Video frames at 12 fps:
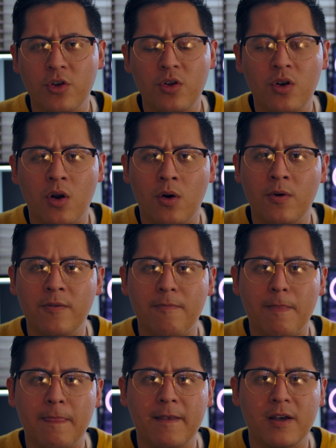you know,
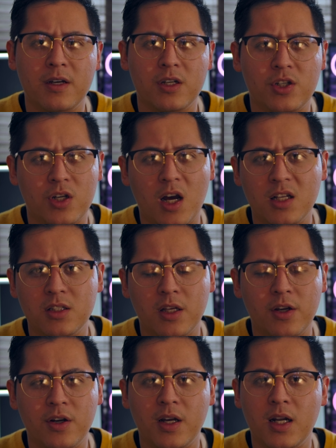the shots
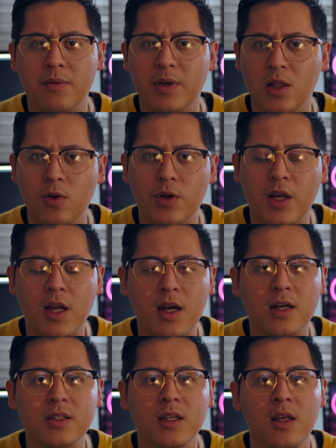that you're gonna be looking
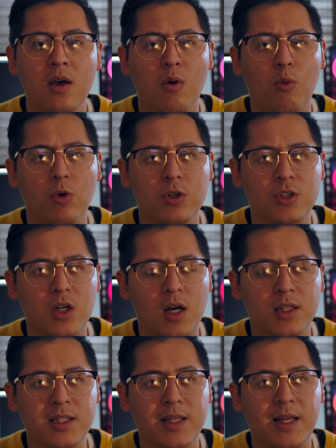at were
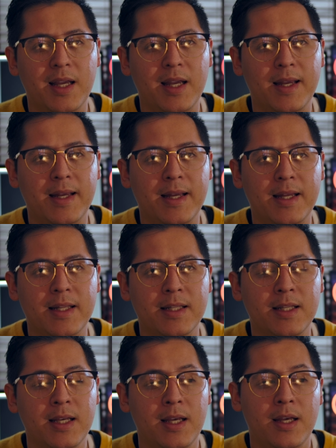shot in